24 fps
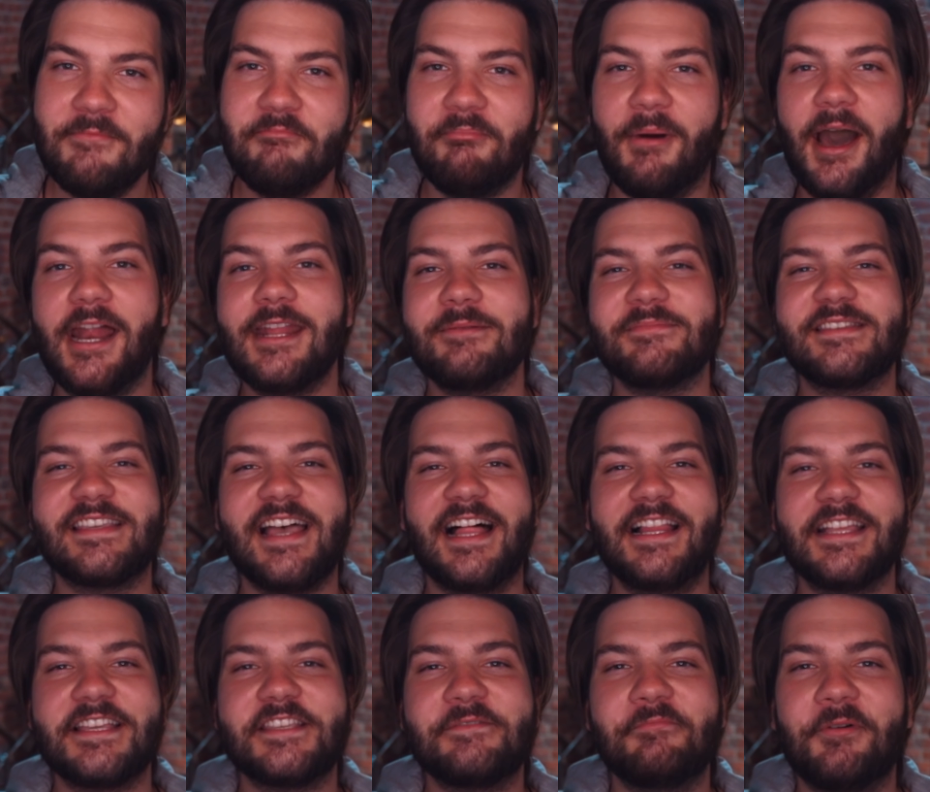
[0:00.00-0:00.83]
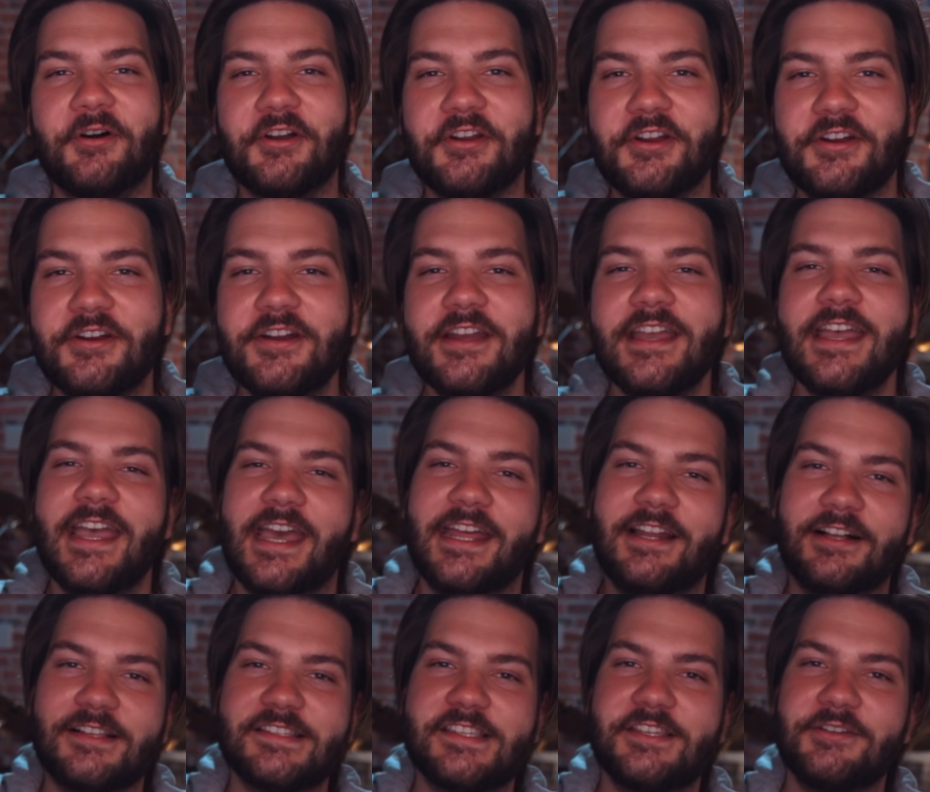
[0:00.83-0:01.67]
My name is Alex Boyer,
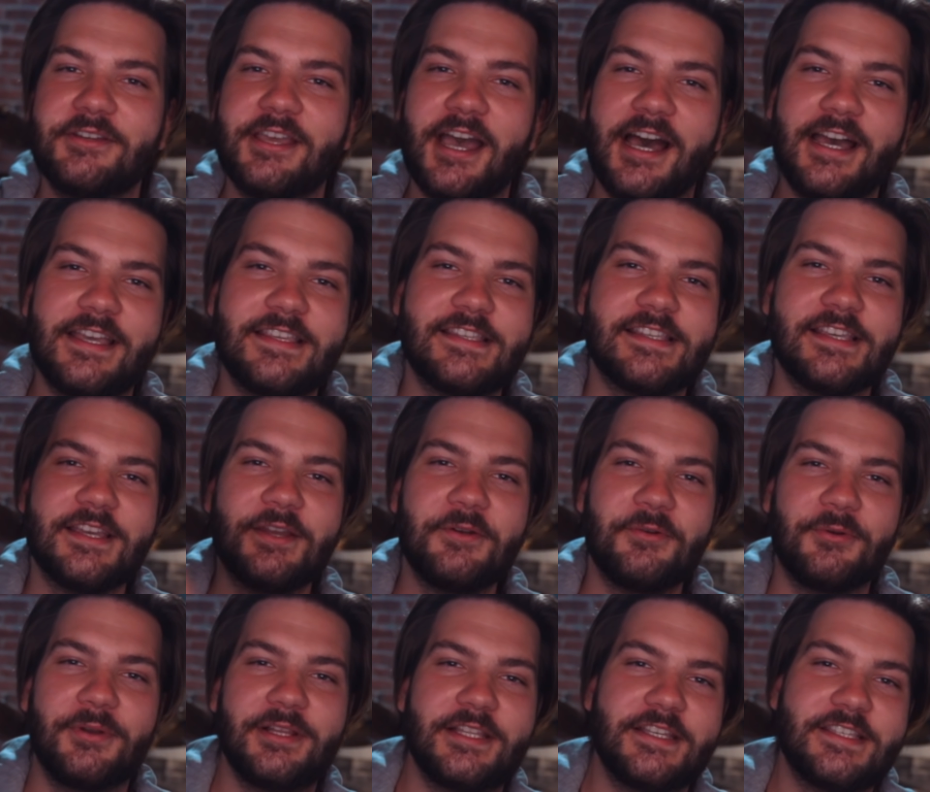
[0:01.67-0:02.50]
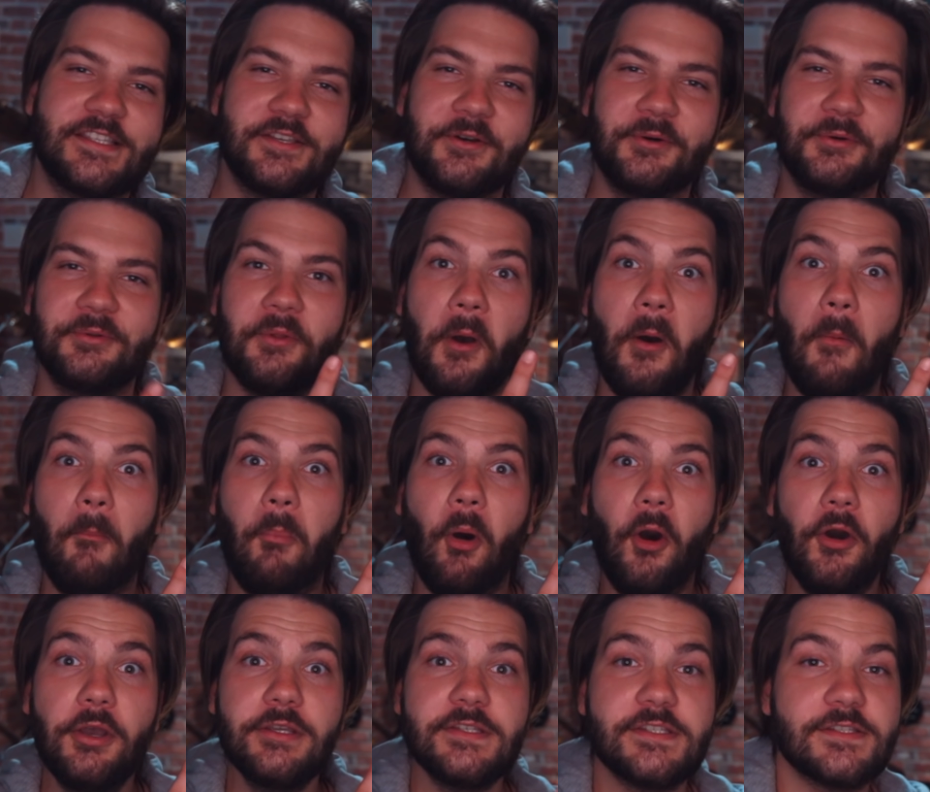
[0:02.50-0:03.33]
and I'll see you guys really soon.
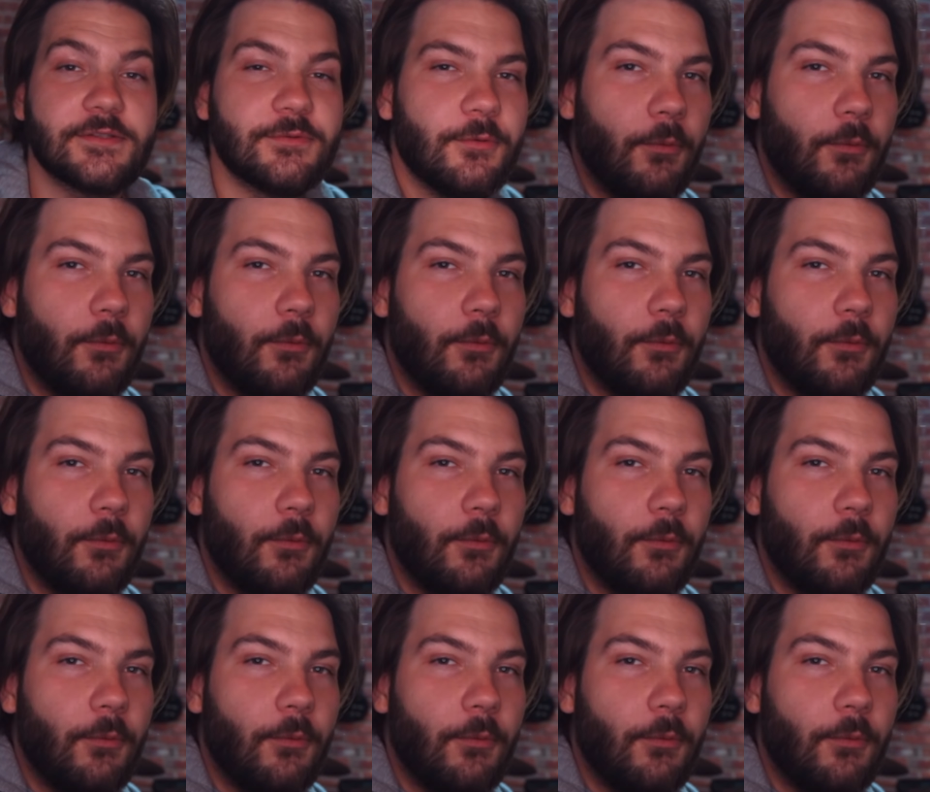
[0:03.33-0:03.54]
Peace!